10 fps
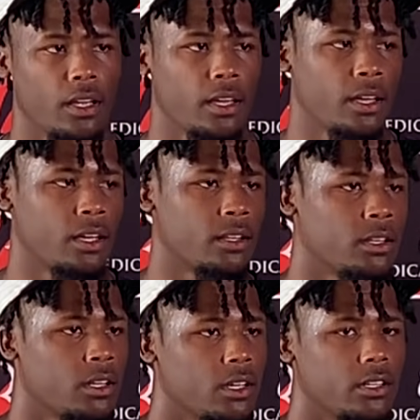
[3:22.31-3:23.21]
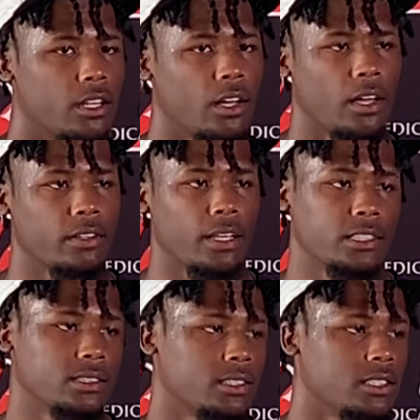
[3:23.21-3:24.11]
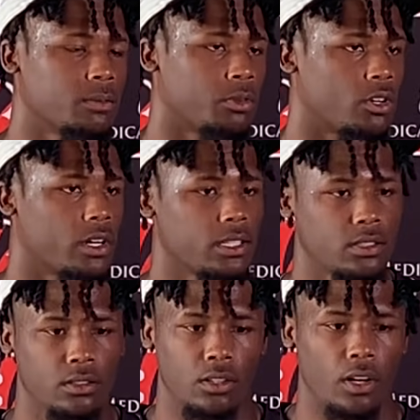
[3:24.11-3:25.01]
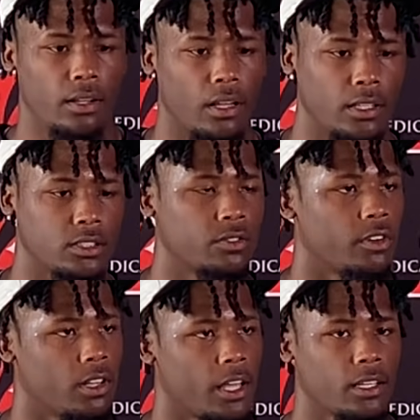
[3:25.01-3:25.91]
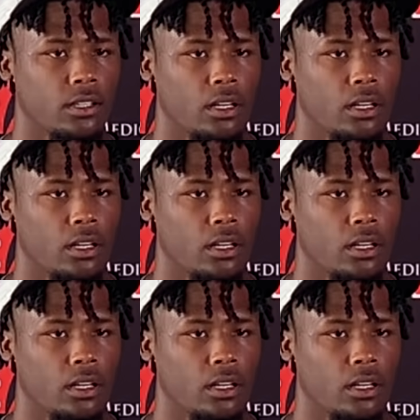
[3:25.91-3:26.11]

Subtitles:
And, you know, as the season progressed, you know, I just felt like